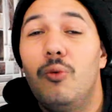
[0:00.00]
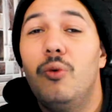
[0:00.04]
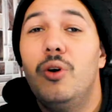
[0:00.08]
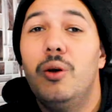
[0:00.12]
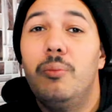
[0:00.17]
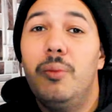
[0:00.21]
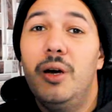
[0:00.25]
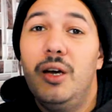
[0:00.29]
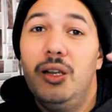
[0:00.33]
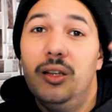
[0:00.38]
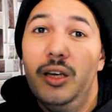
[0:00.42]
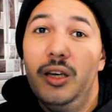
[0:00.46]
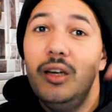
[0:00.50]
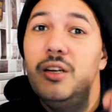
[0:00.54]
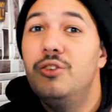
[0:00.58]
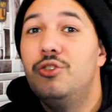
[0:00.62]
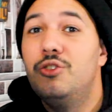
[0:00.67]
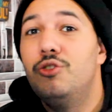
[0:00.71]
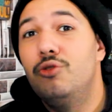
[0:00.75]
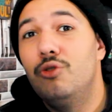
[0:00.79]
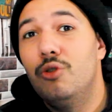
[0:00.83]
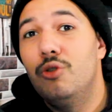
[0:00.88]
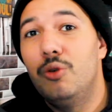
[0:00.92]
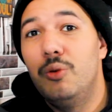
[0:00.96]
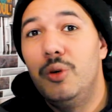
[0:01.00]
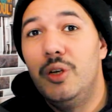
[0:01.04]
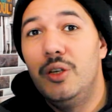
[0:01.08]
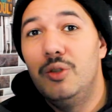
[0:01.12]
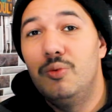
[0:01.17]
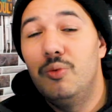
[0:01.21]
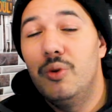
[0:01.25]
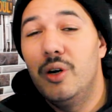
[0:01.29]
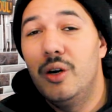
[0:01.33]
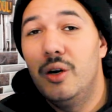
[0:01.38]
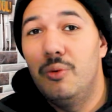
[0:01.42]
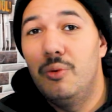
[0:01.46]
one of my latest stories
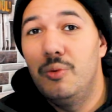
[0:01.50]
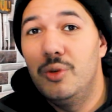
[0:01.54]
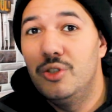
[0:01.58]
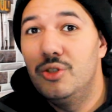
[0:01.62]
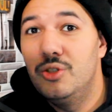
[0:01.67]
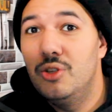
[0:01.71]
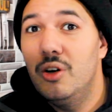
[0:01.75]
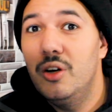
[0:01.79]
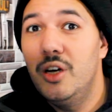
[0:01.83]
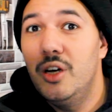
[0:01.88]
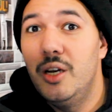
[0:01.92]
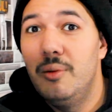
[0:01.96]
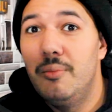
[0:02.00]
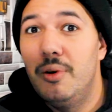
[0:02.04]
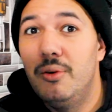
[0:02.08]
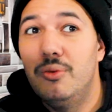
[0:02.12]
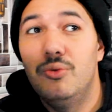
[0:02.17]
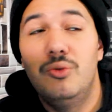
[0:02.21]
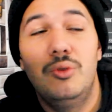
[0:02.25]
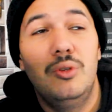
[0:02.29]
where I was talking about